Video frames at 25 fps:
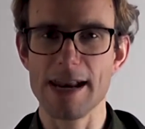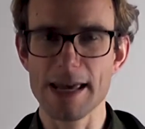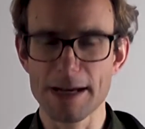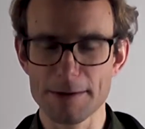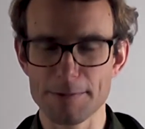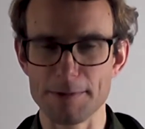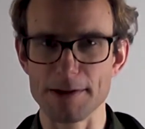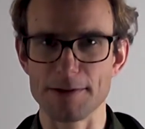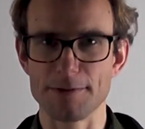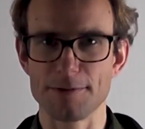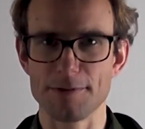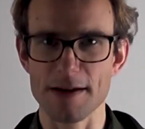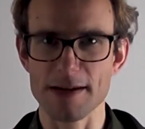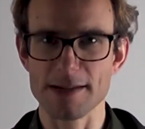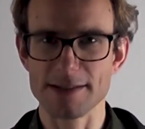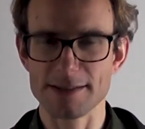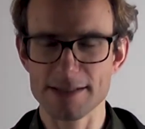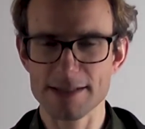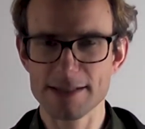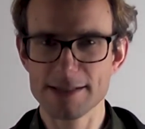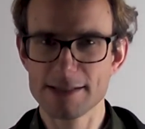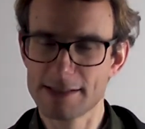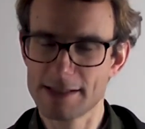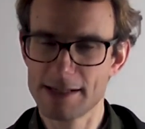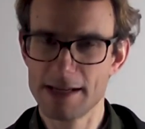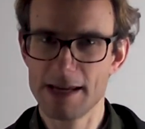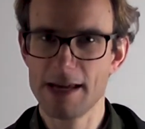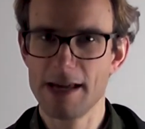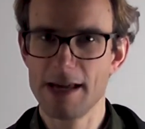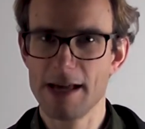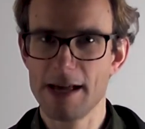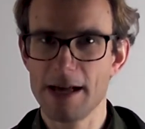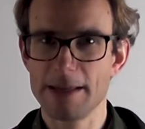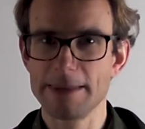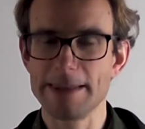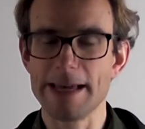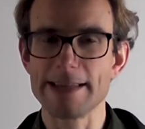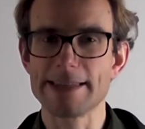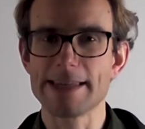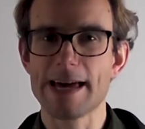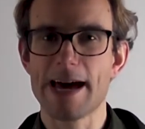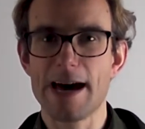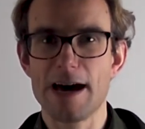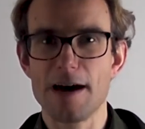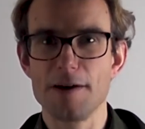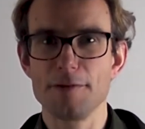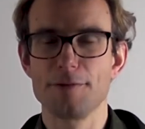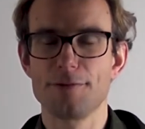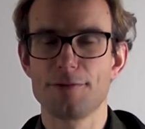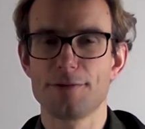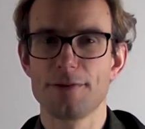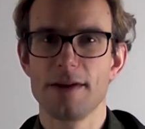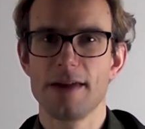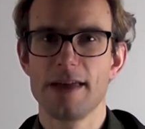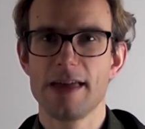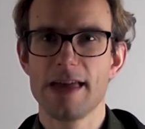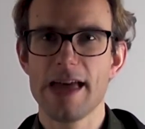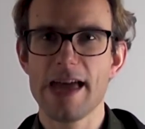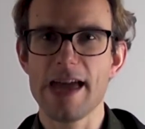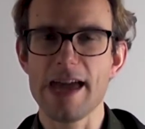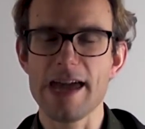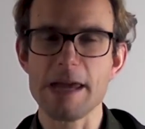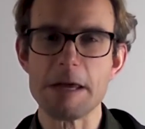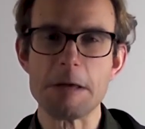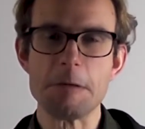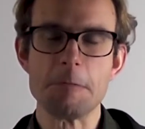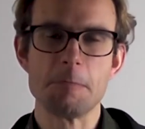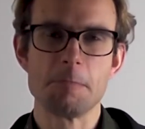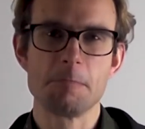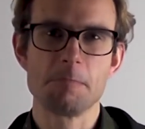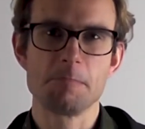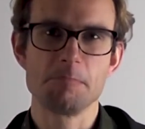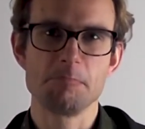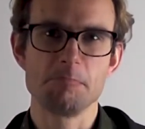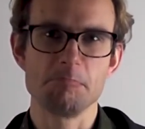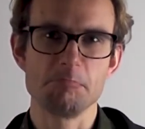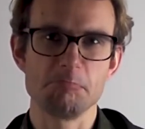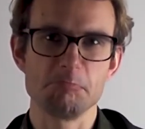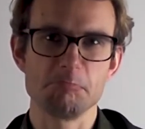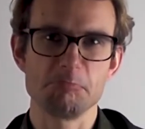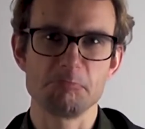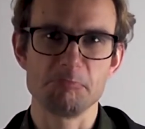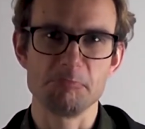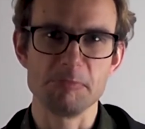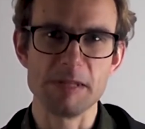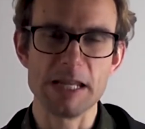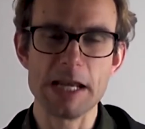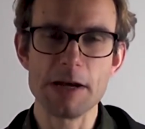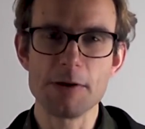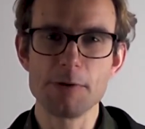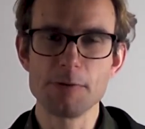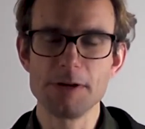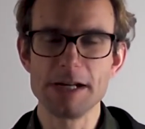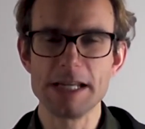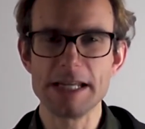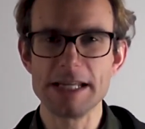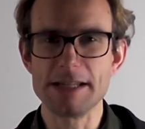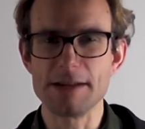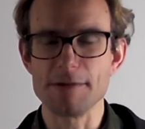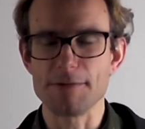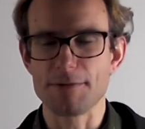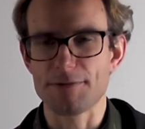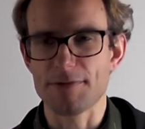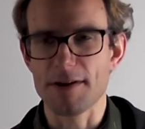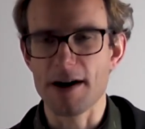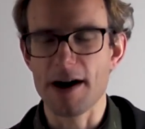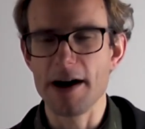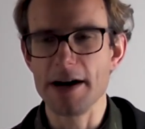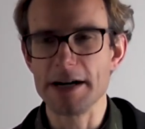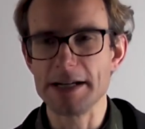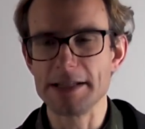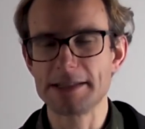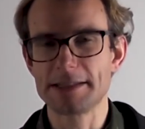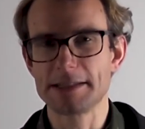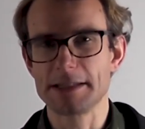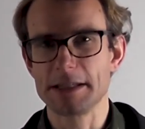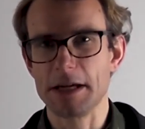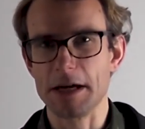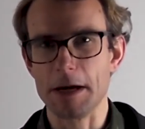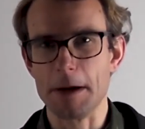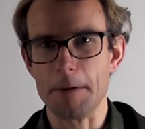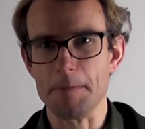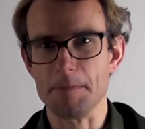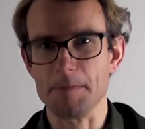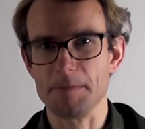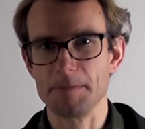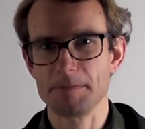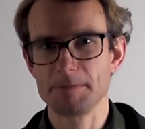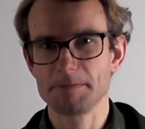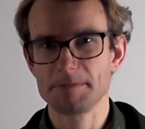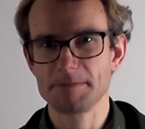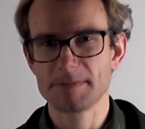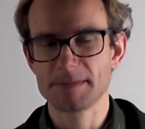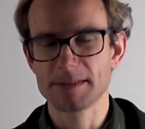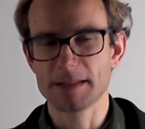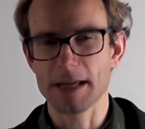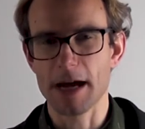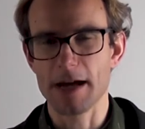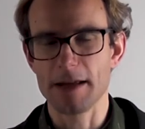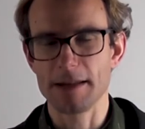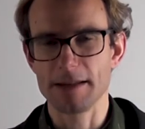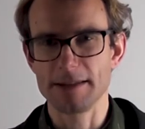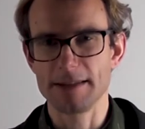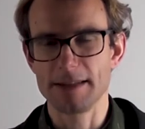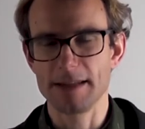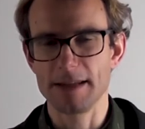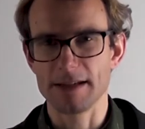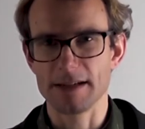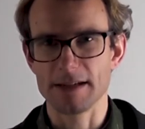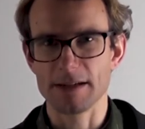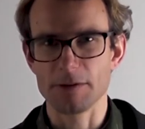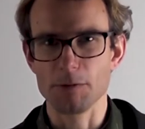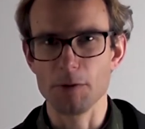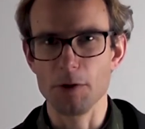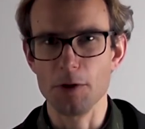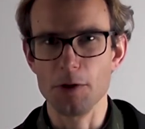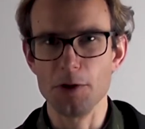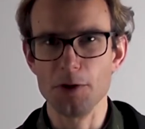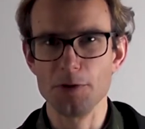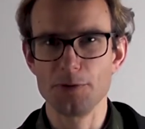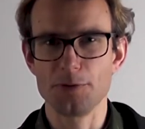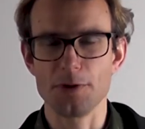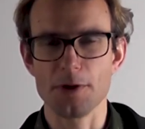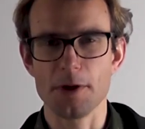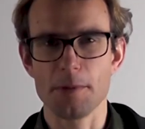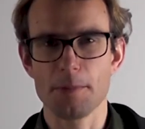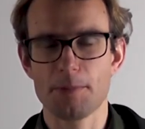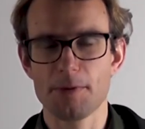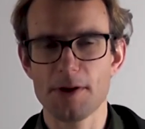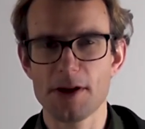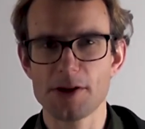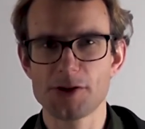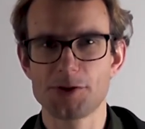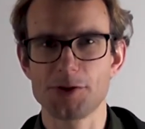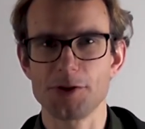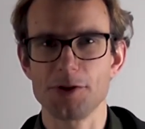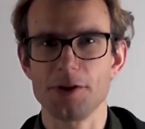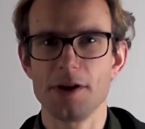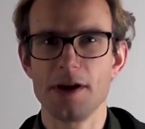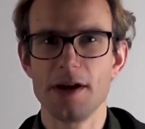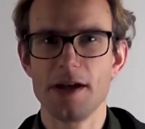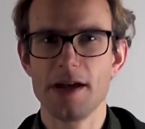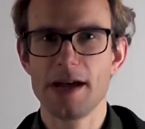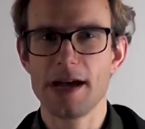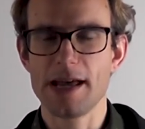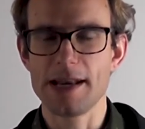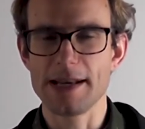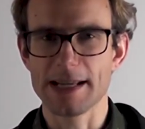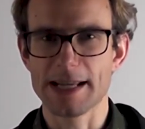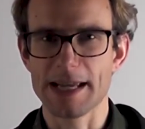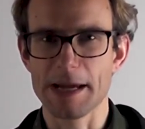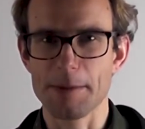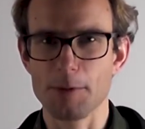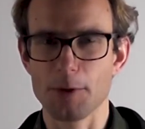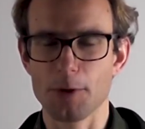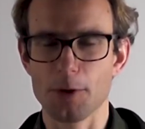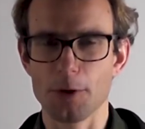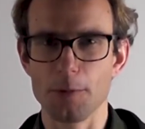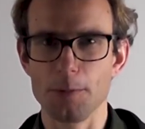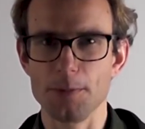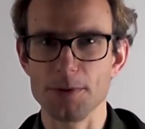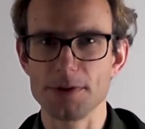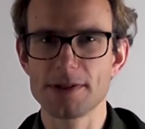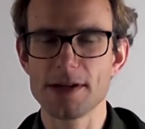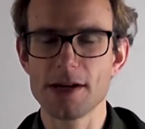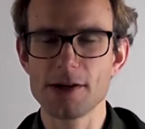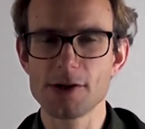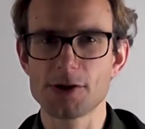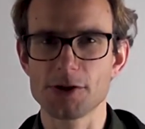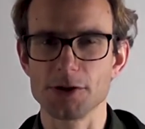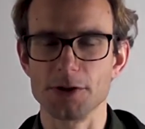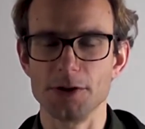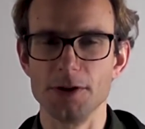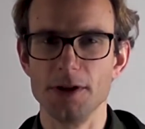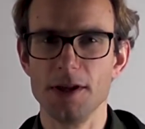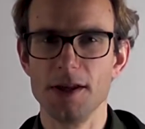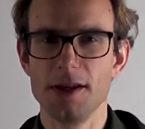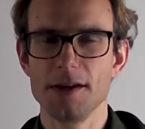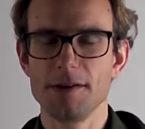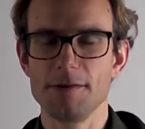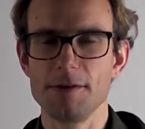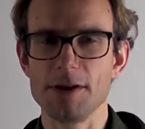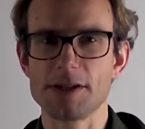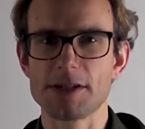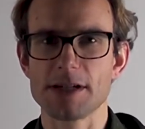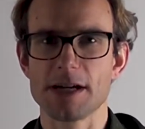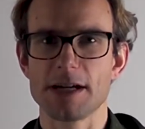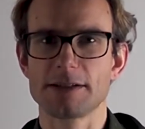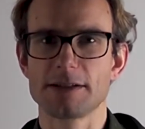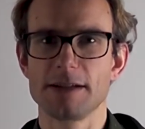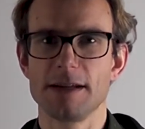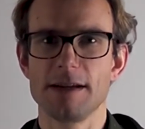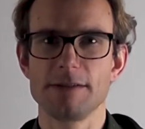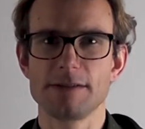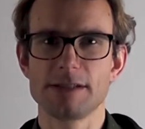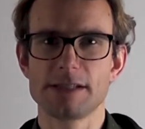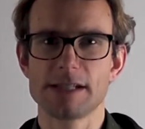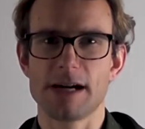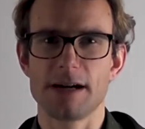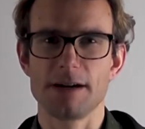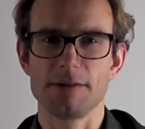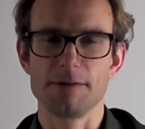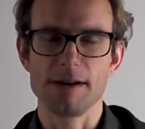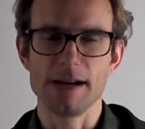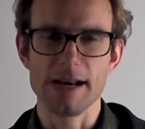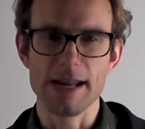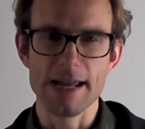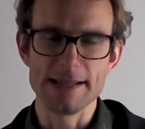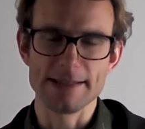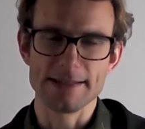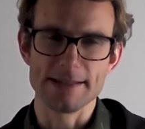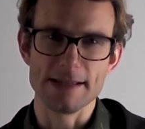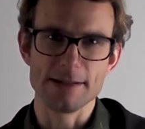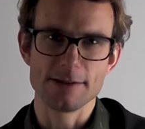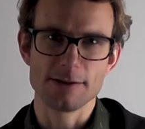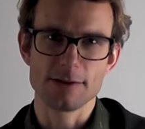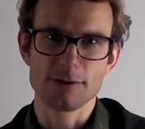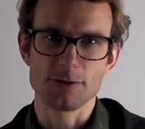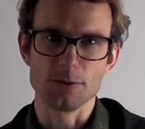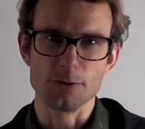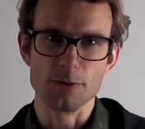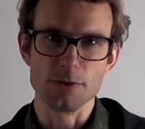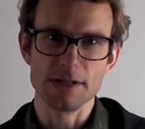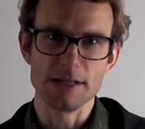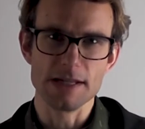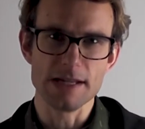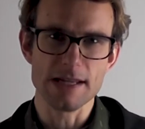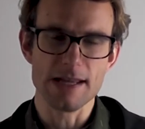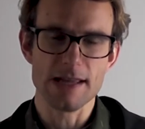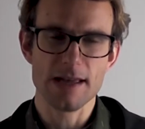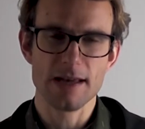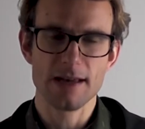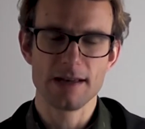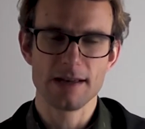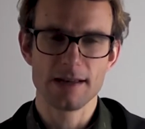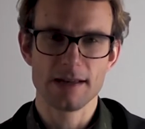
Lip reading: liquid phases that have a newly defined role for the pressure and the chemical potential, which are related to the